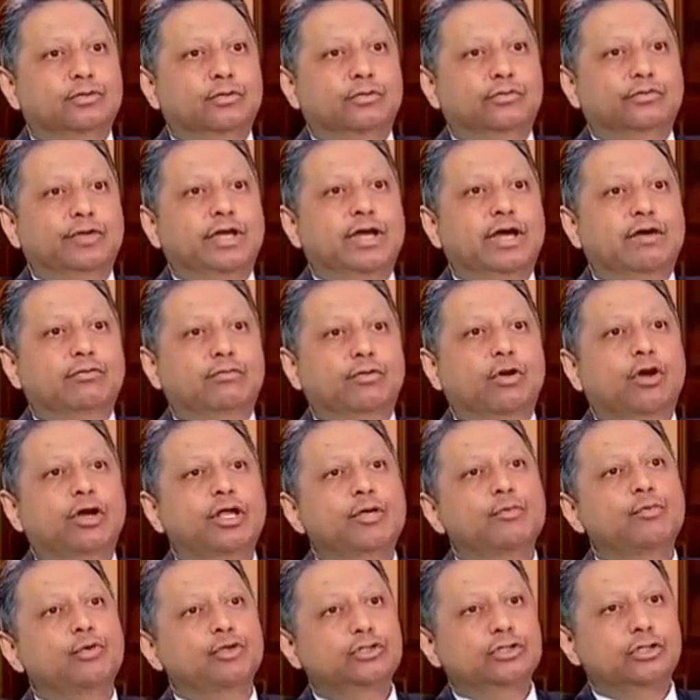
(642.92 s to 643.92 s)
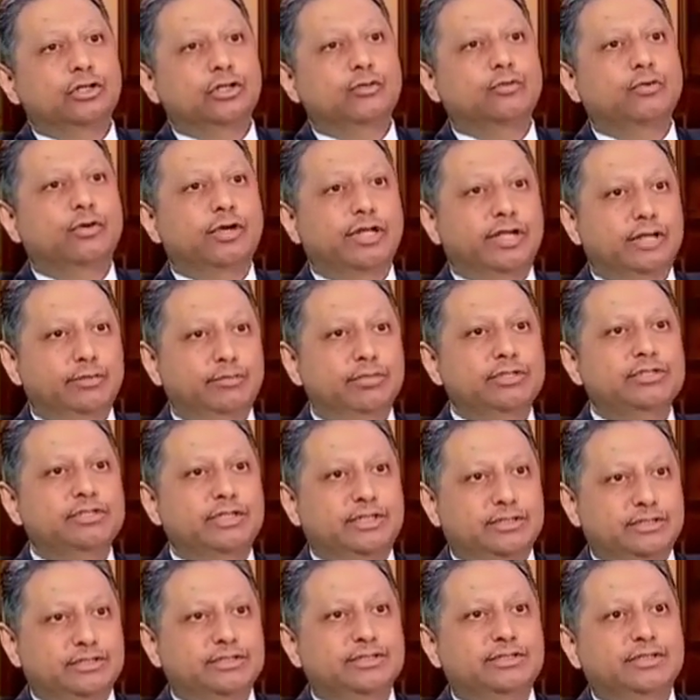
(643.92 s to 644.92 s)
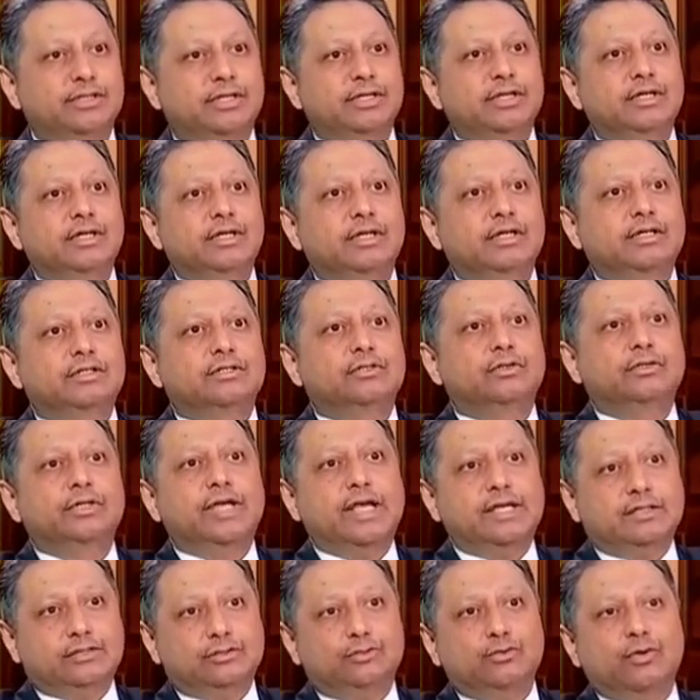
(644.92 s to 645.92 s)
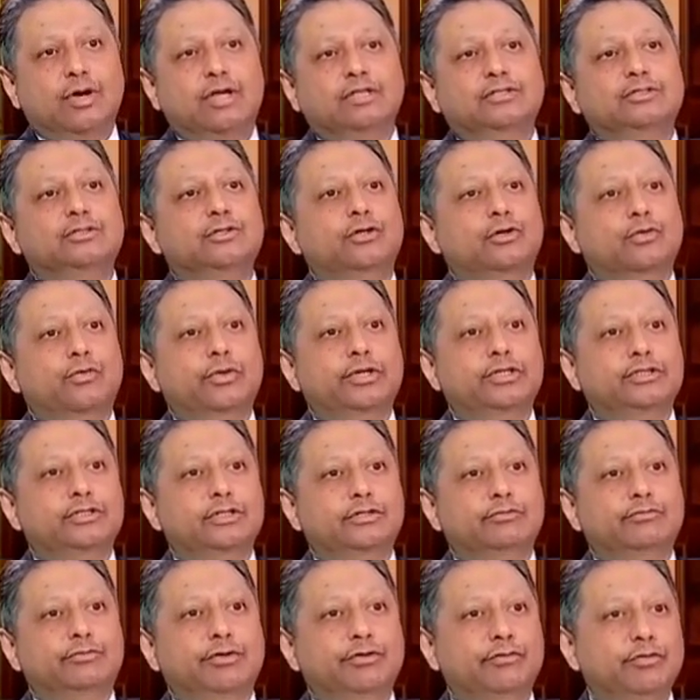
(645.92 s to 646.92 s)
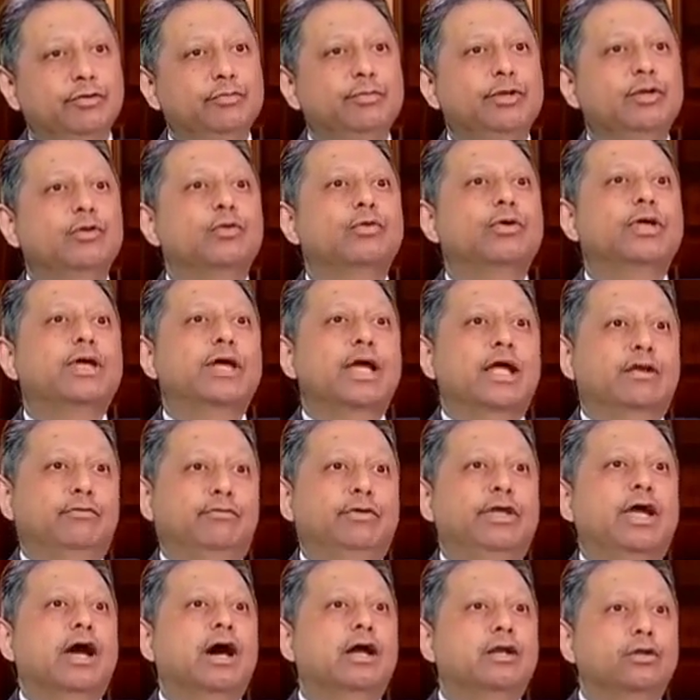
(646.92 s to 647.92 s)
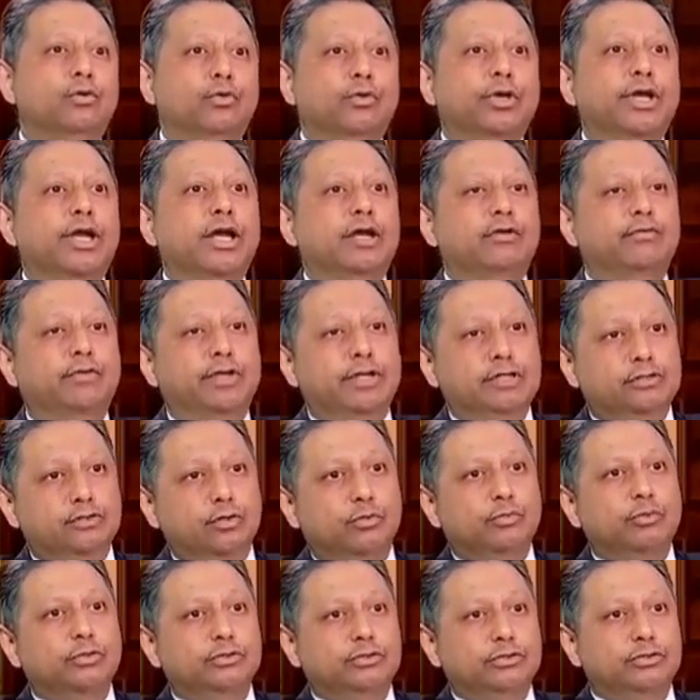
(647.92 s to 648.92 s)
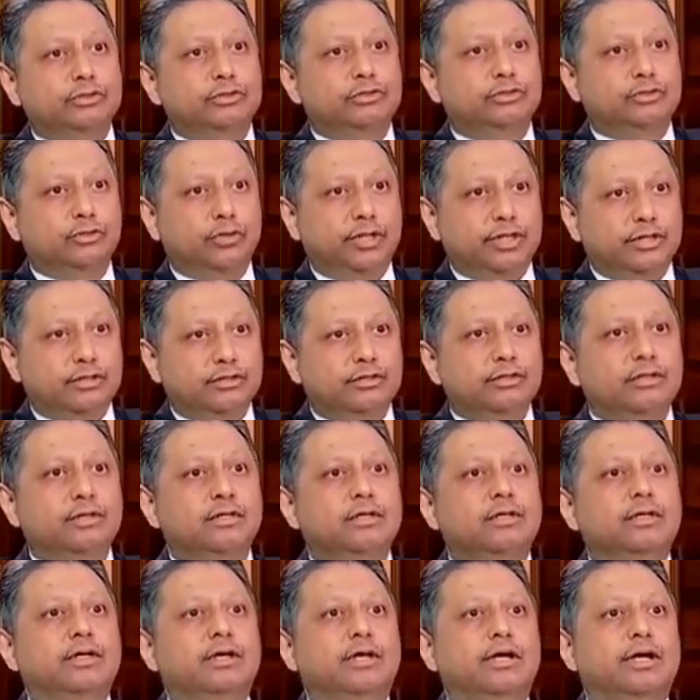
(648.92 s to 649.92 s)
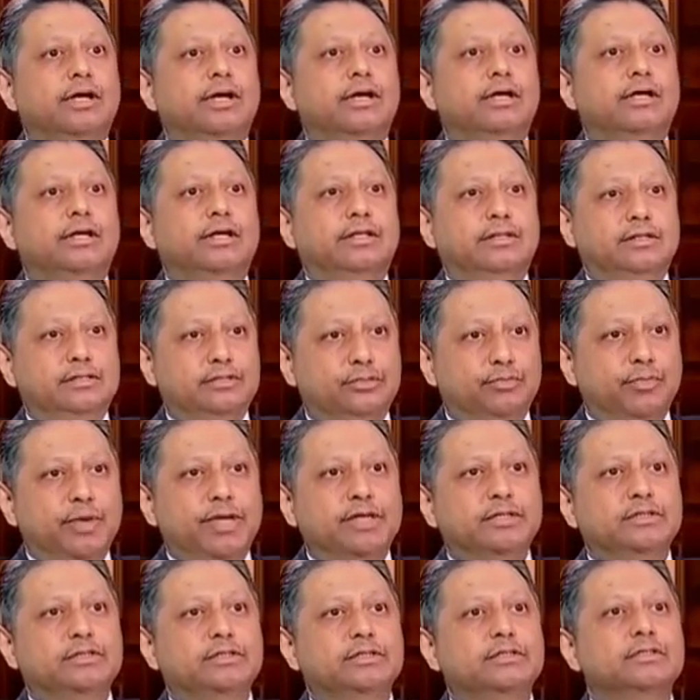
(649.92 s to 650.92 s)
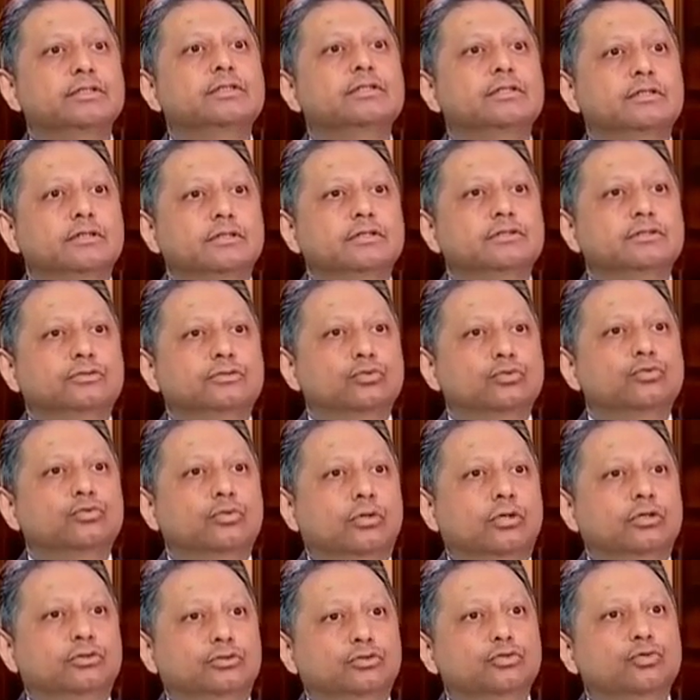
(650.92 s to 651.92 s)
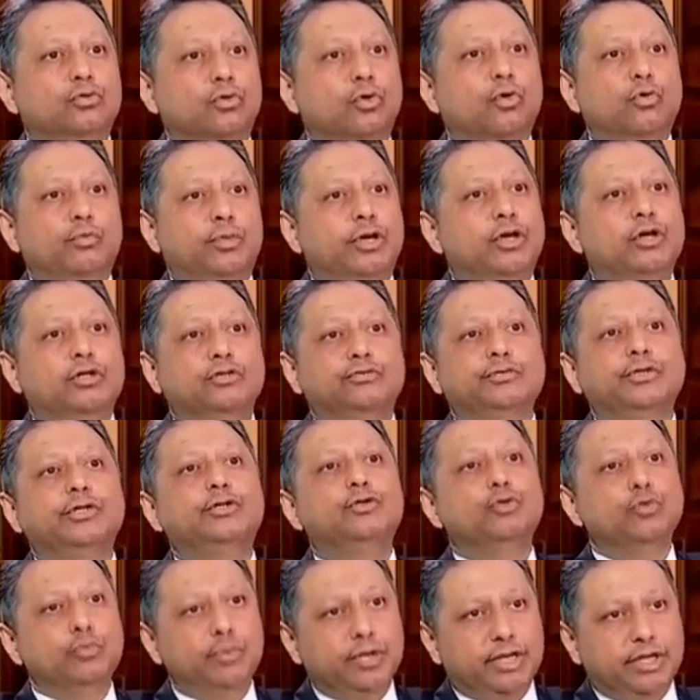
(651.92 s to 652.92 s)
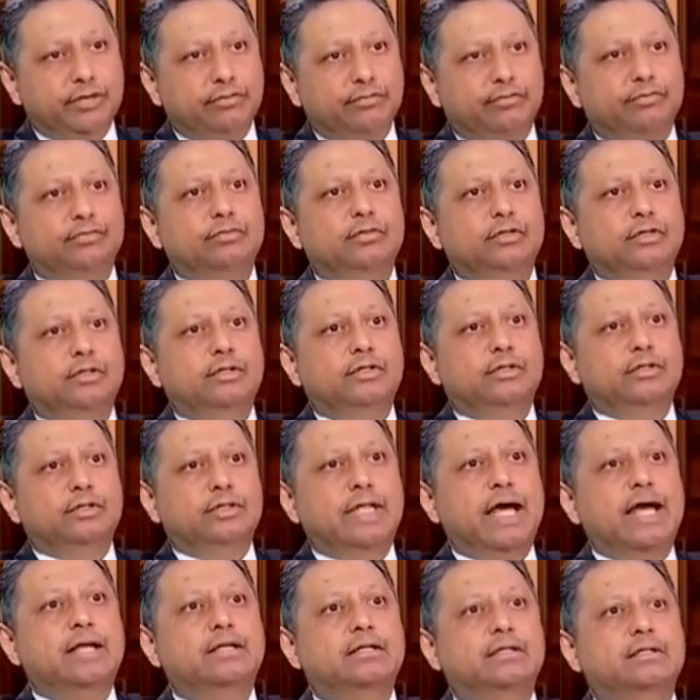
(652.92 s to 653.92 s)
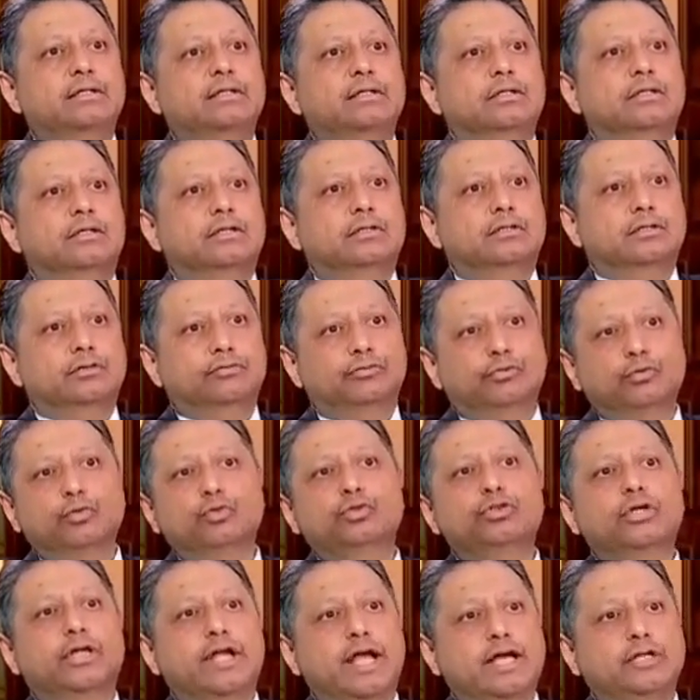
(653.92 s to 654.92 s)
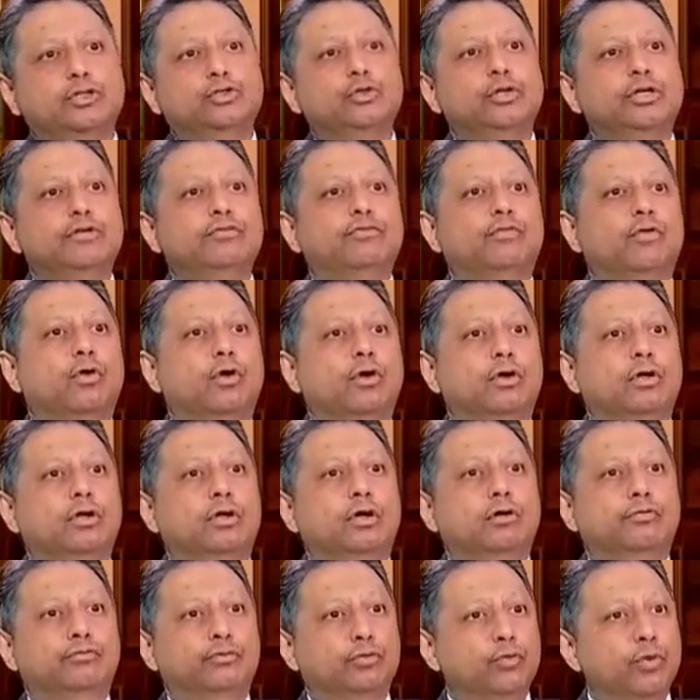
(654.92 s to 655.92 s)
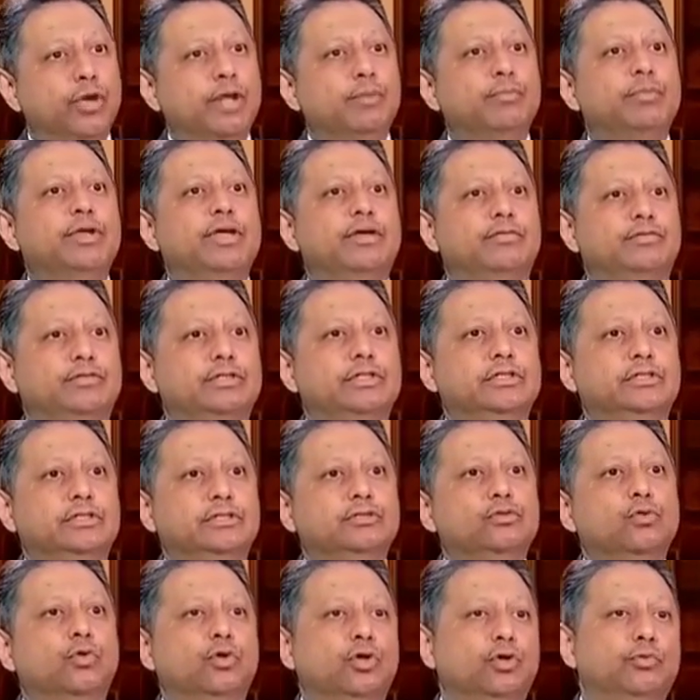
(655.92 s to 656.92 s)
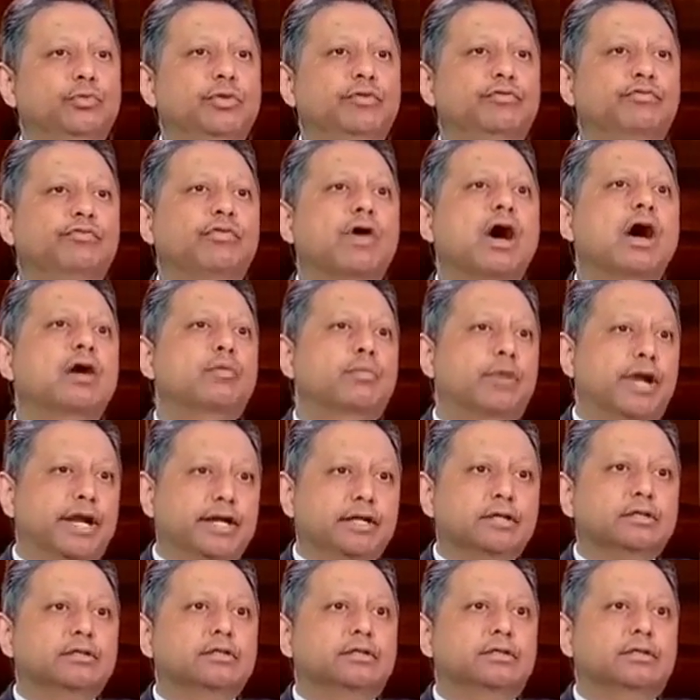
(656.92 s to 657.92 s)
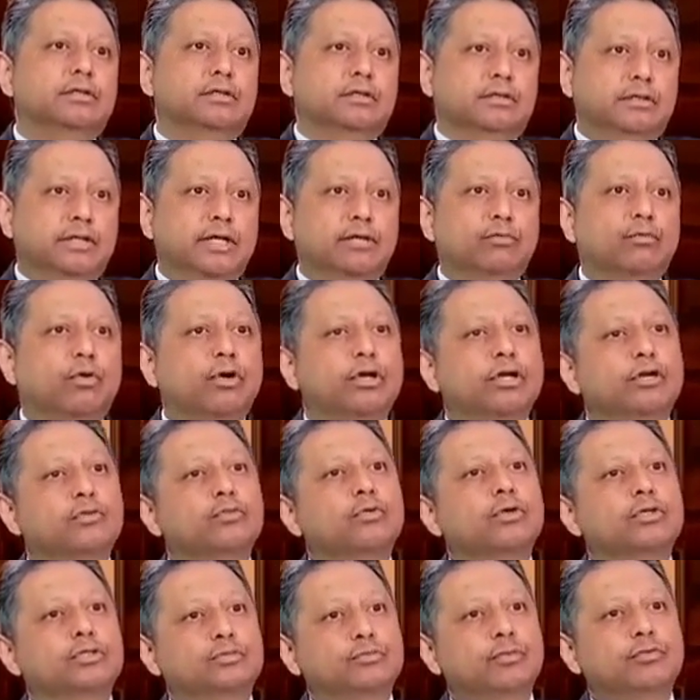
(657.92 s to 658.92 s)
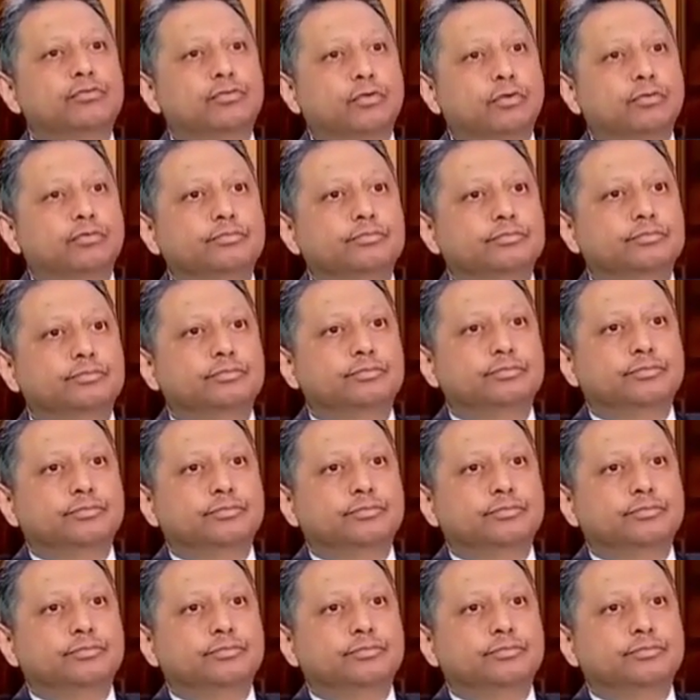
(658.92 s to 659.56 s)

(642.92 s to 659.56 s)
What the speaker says: So we are not emotional about any business. So yes, to answer your question, we will be looking, and we are looking at various opportunities today in the space to grow, because we do believe that the future actually for a few NBFCs is going to be far brighter than what it was before.